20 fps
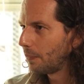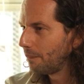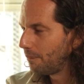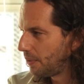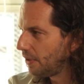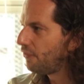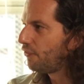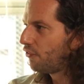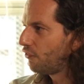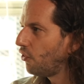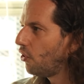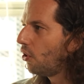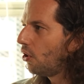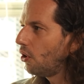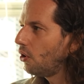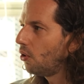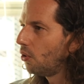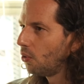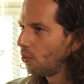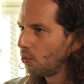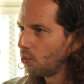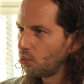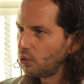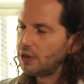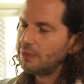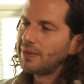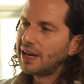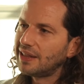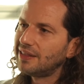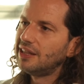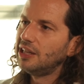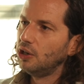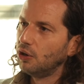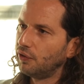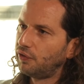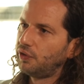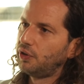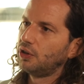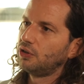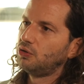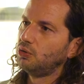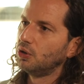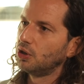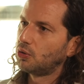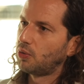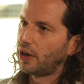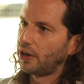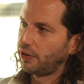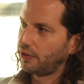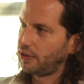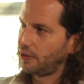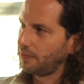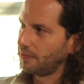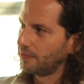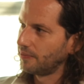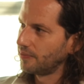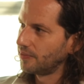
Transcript: before we made the offer to acquire them.